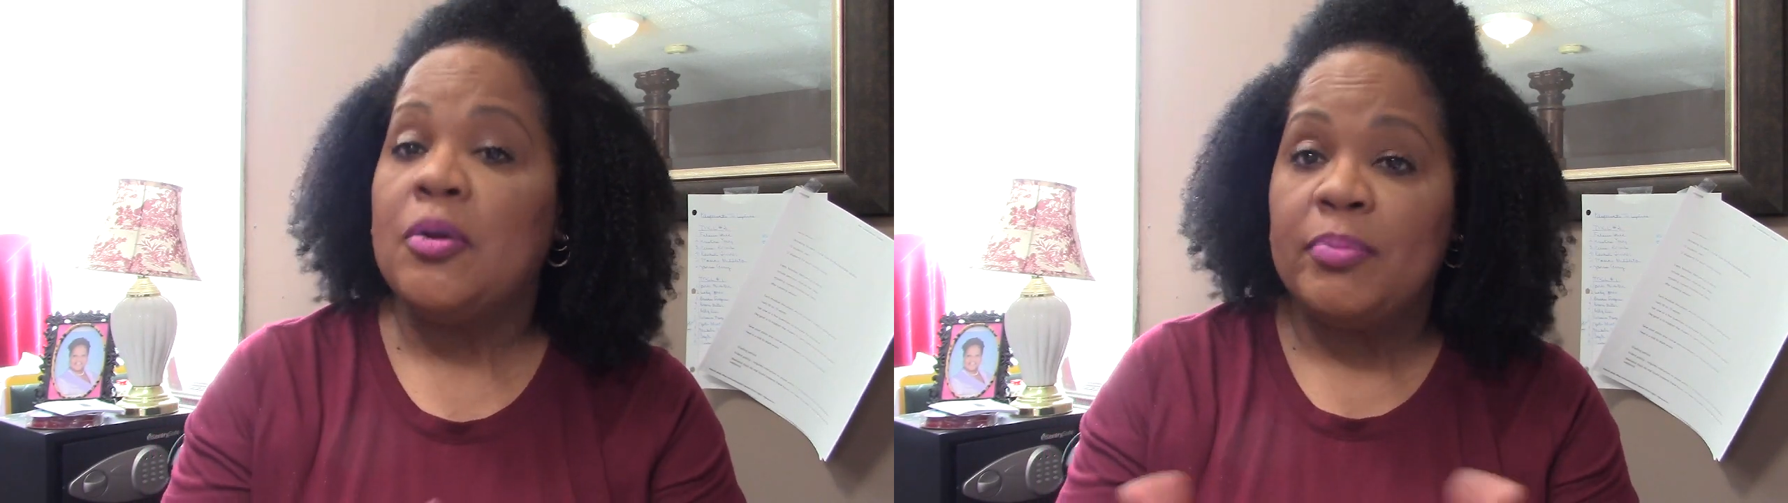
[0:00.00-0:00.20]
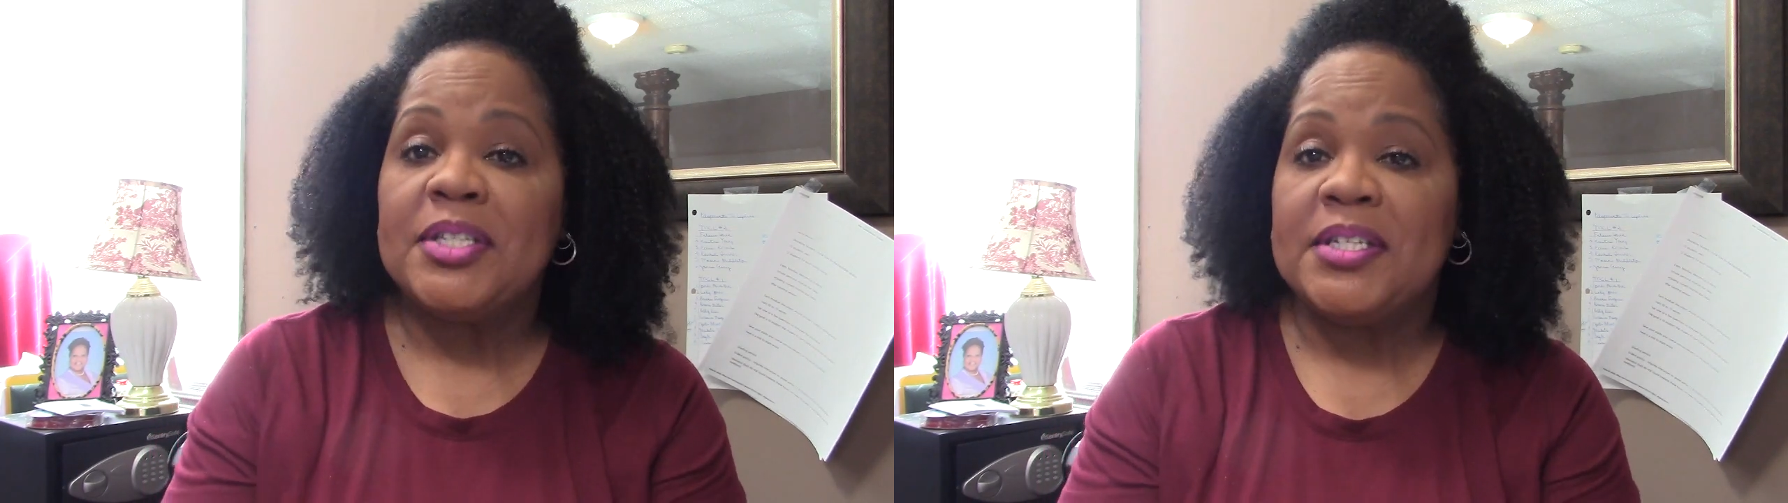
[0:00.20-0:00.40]

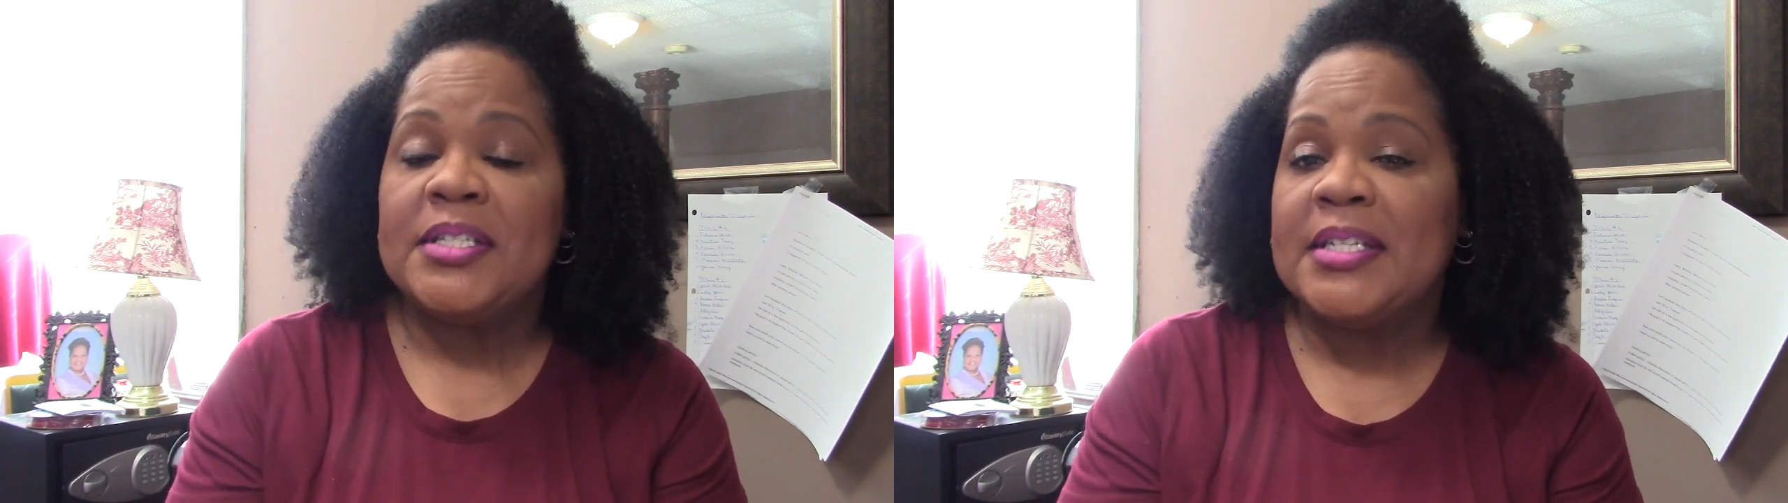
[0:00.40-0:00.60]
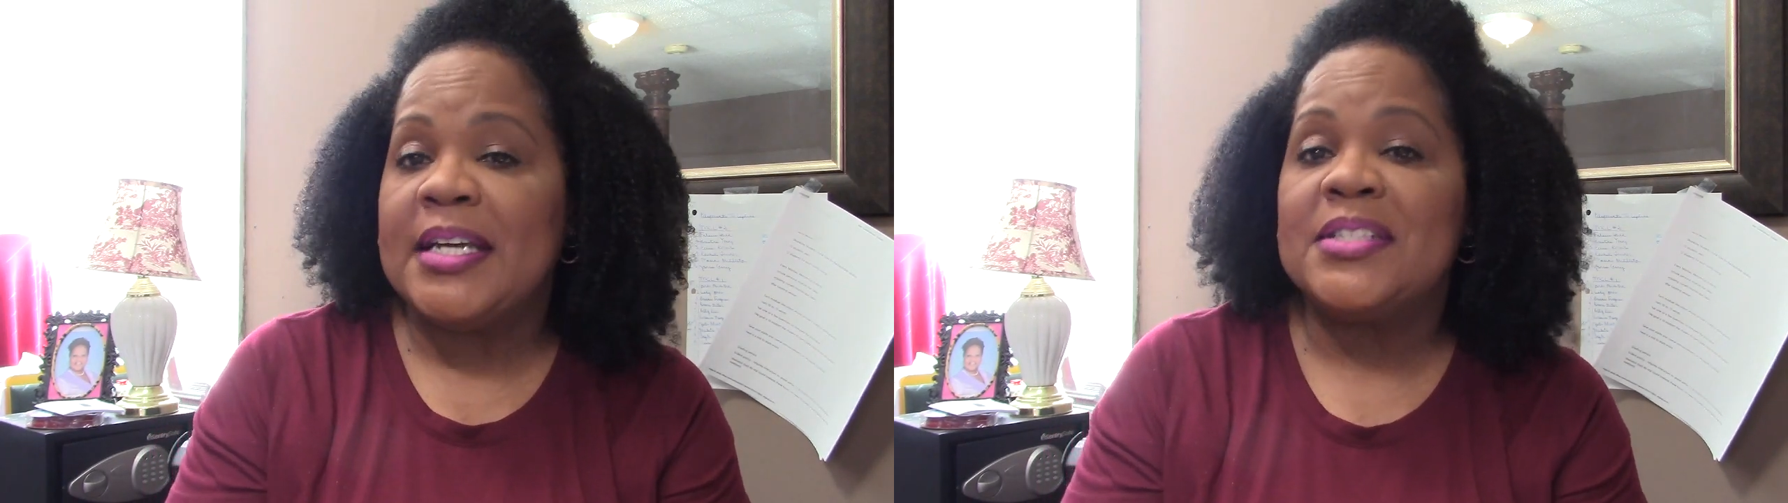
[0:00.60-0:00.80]
but
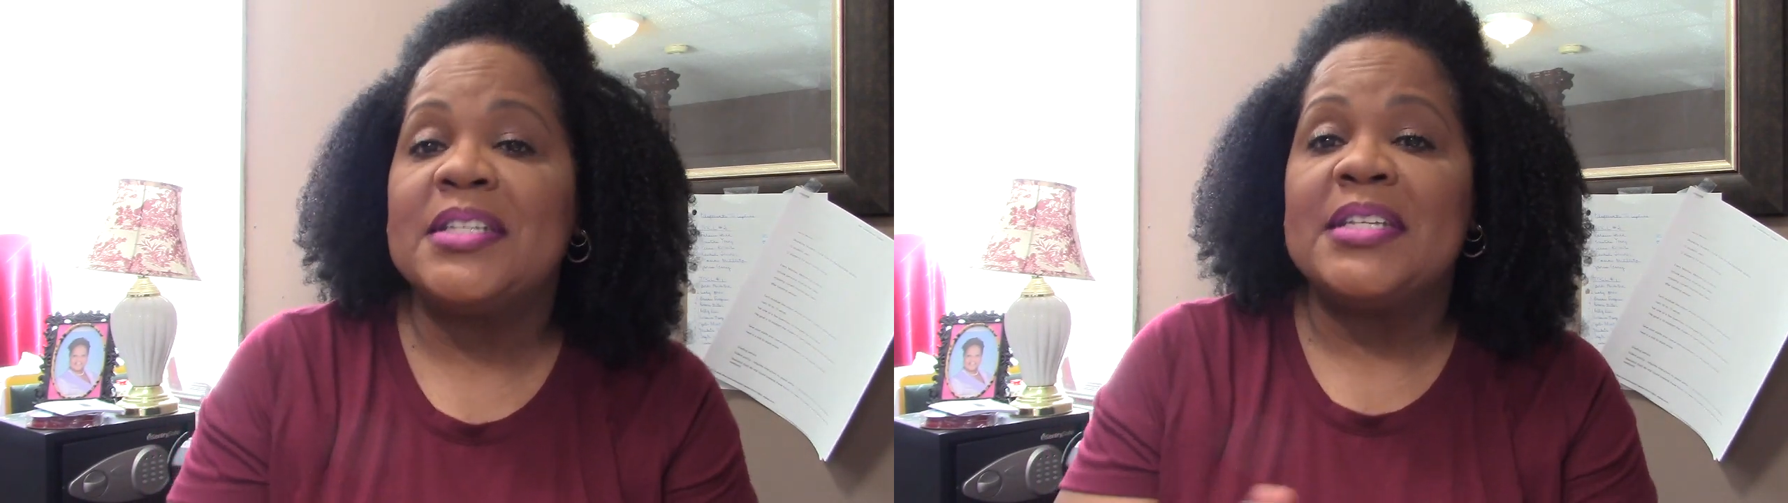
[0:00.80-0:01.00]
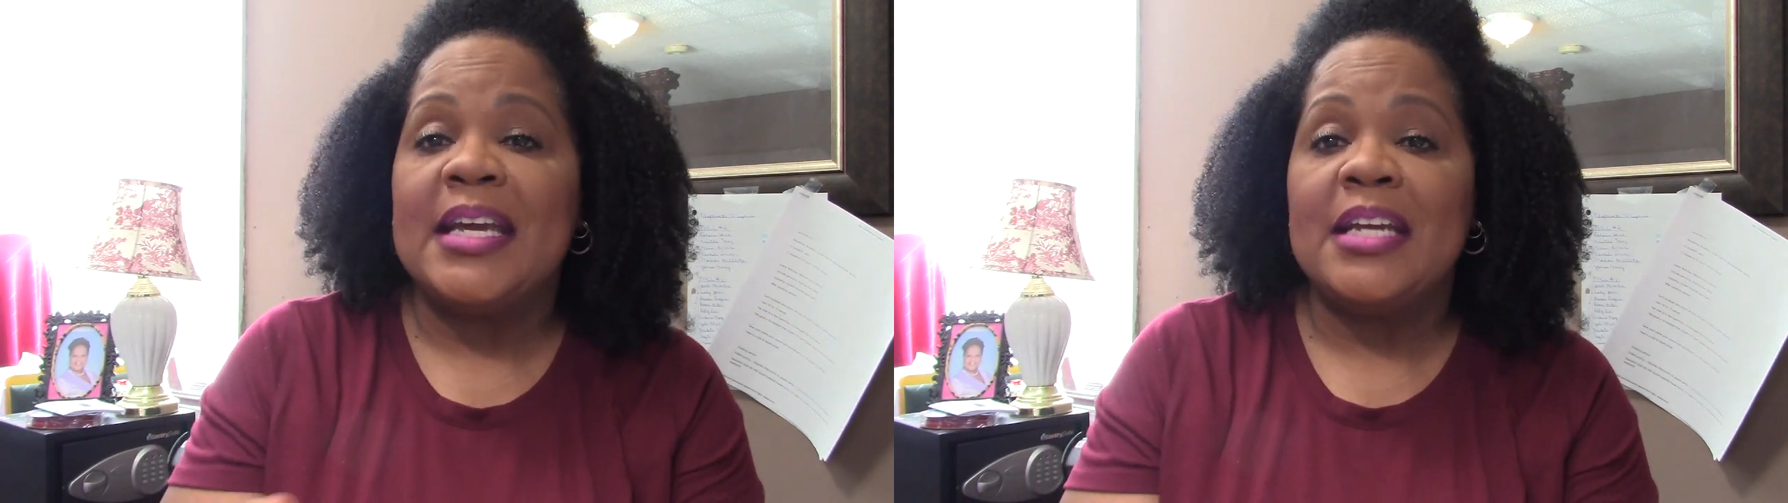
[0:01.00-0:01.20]
CCS
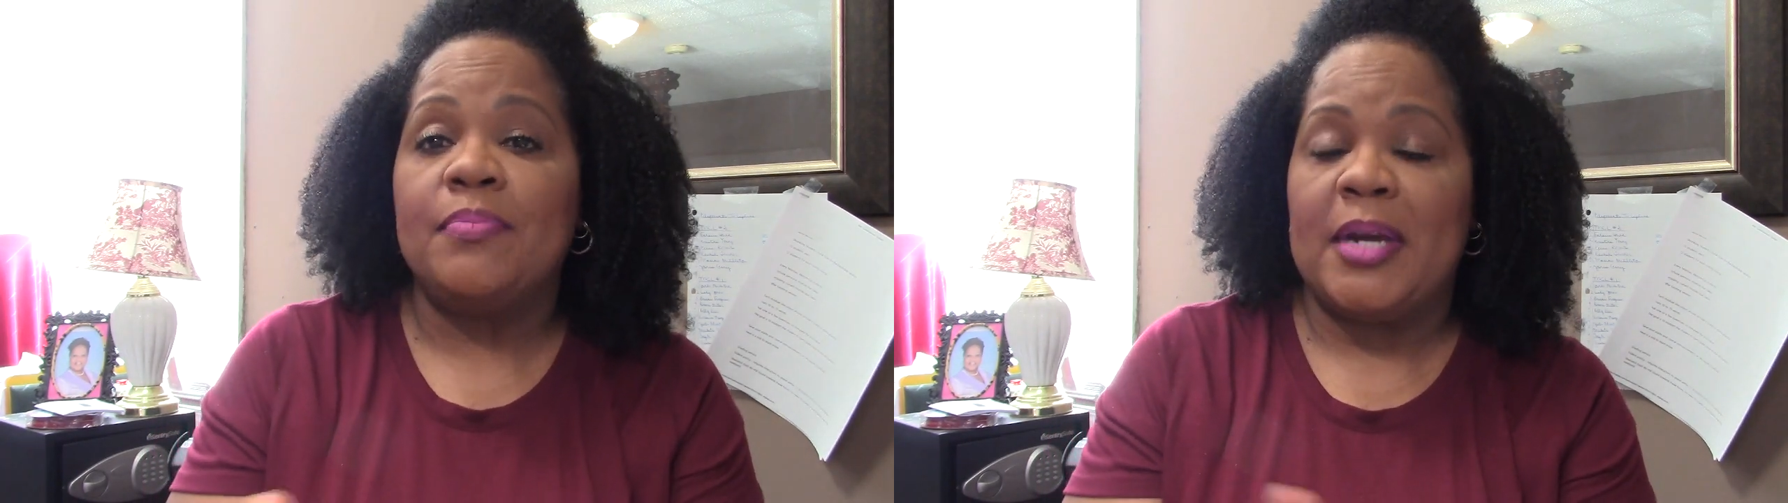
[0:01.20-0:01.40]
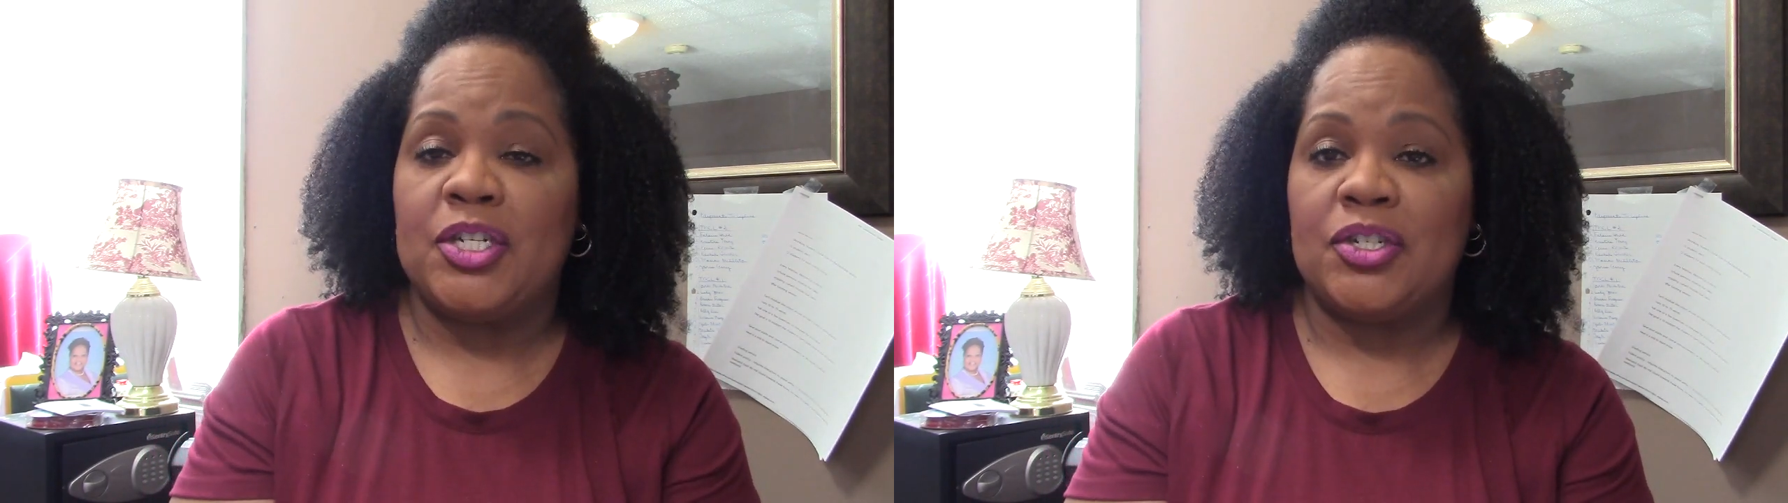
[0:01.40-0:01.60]
is
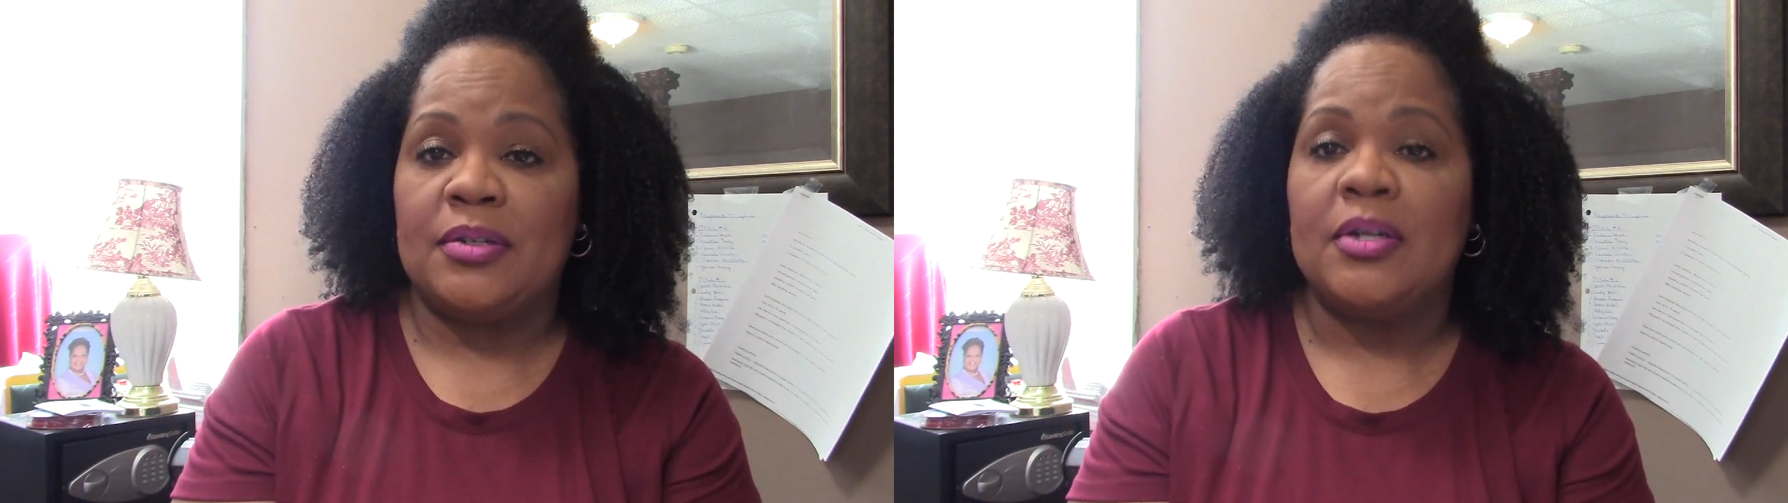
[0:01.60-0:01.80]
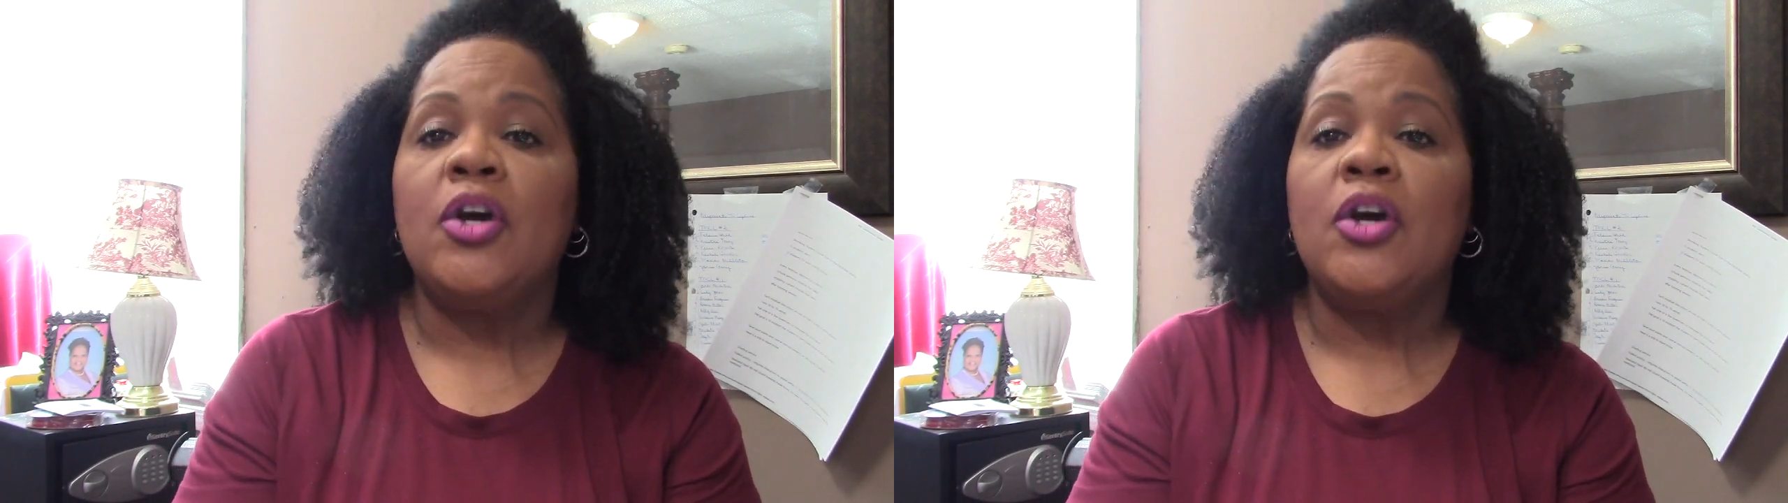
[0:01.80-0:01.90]
inpatient